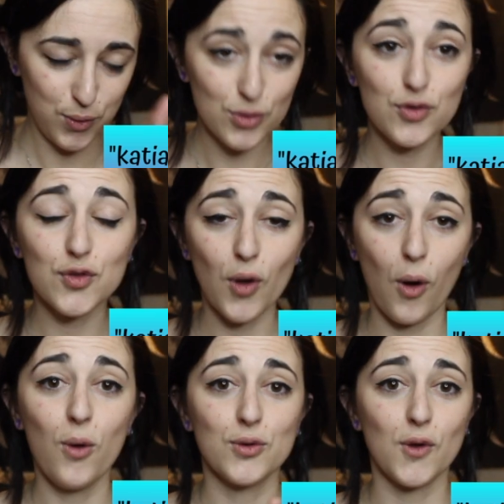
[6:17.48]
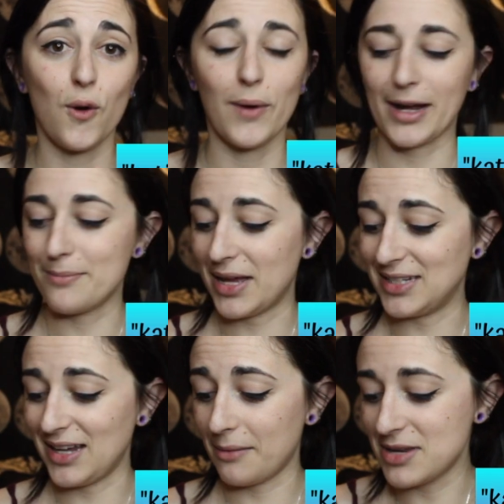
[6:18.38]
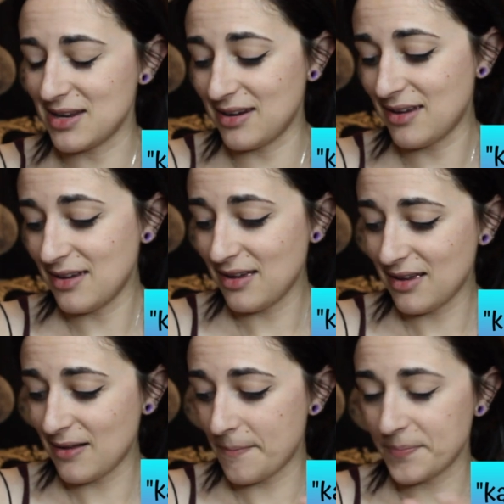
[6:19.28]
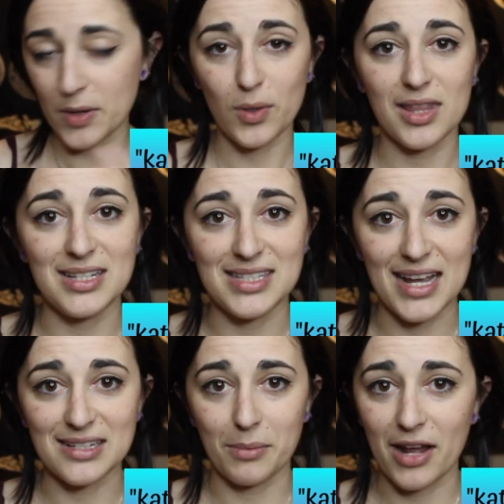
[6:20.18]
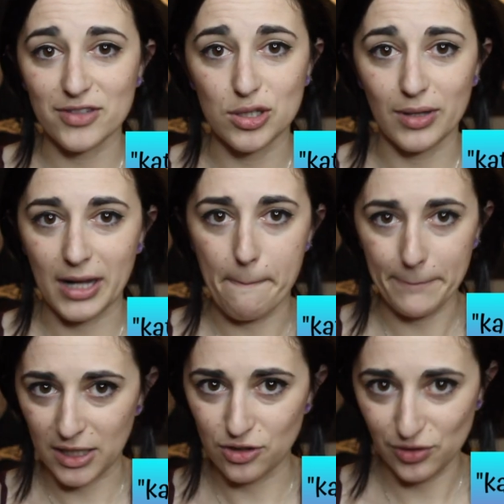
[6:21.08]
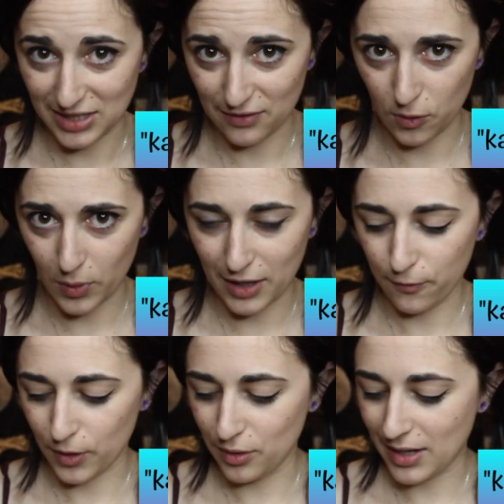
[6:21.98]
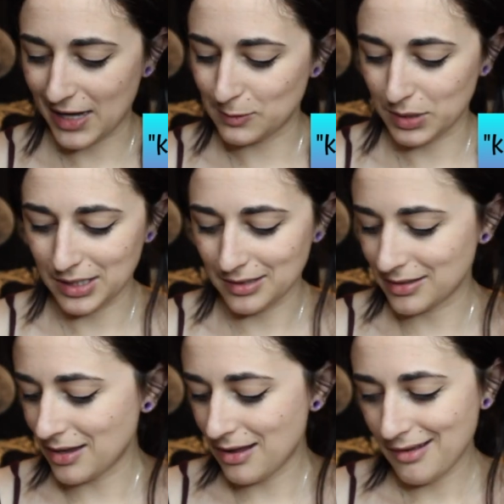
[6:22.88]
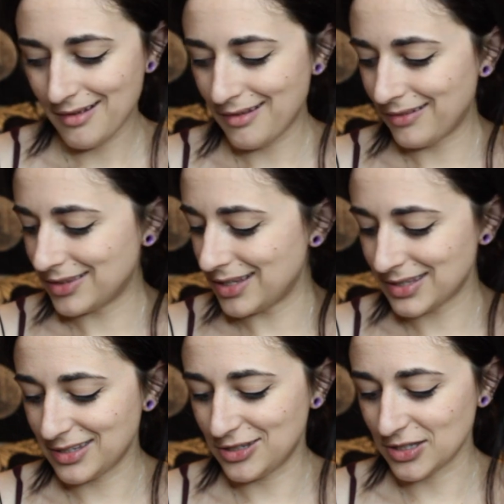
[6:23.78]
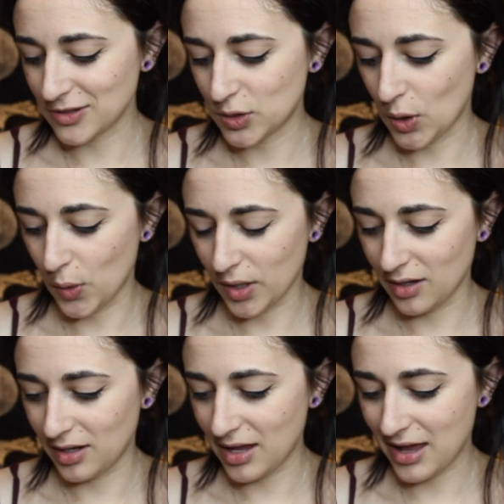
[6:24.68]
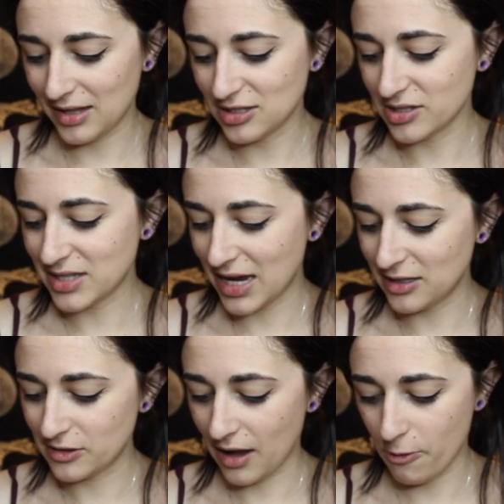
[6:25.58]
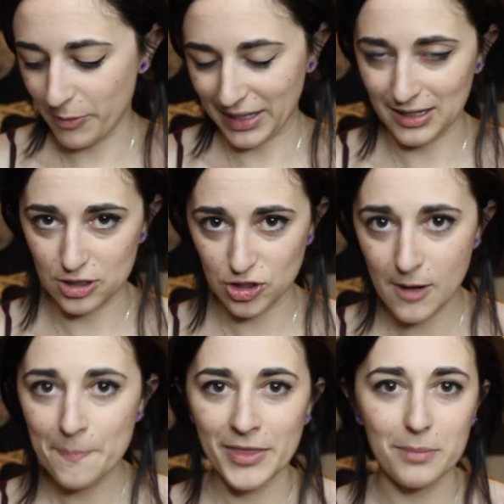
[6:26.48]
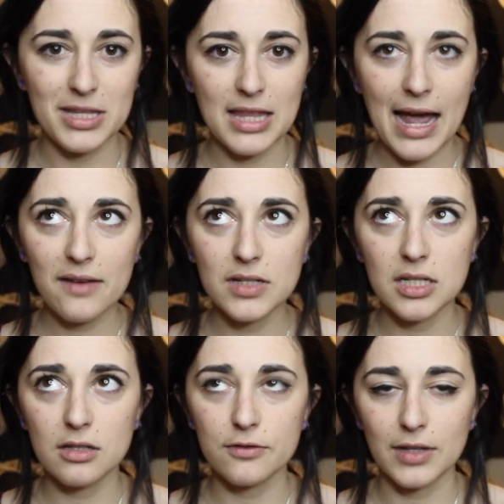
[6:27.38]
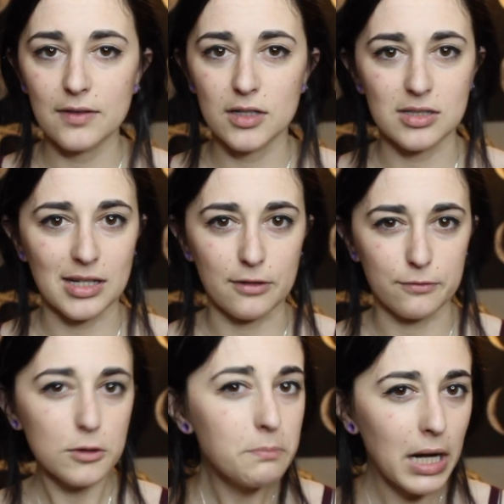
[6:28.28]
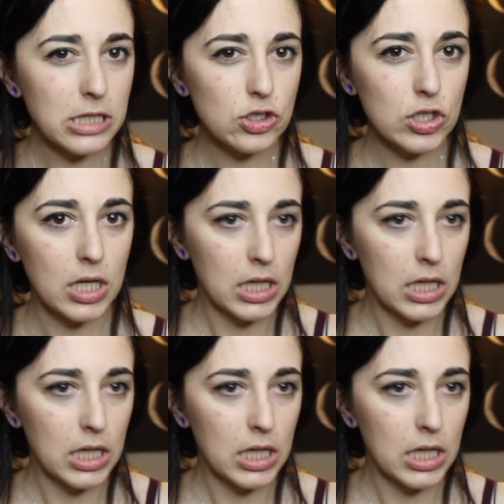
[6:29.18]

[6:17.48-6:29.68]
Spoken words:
so recommend it. I mean, one of these days I'm gonna have to do like a bundle giveaway for you guys because this is just so good, and it just tastes, oh my gosh. I mean, they have another flavor, it's like a fruit punch